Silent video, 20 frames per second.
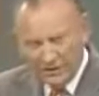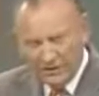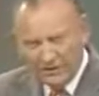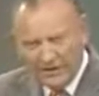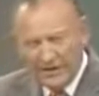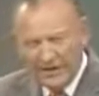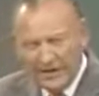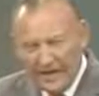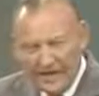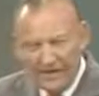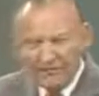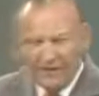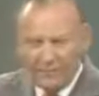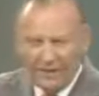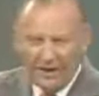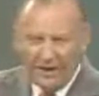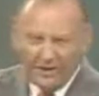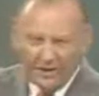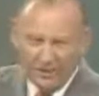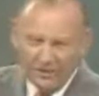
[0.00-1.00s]
let
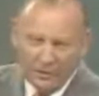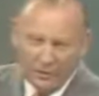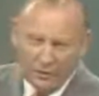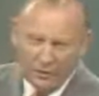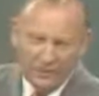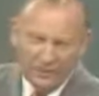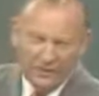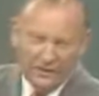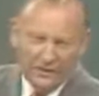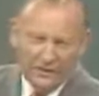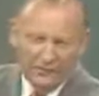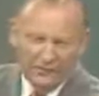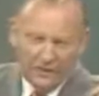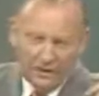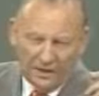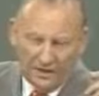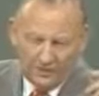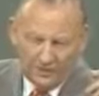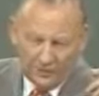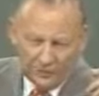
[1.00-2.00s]
everybody know that
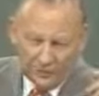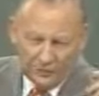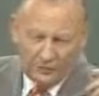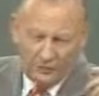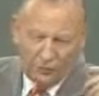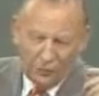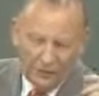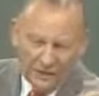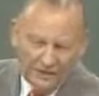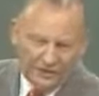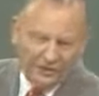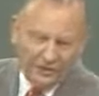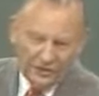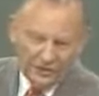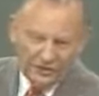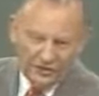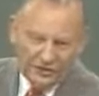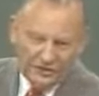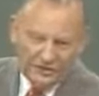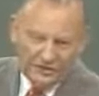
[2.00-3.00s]
through
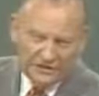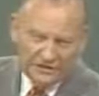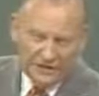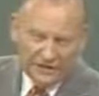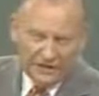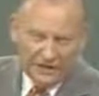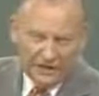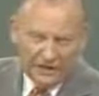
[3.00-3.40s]
revelation,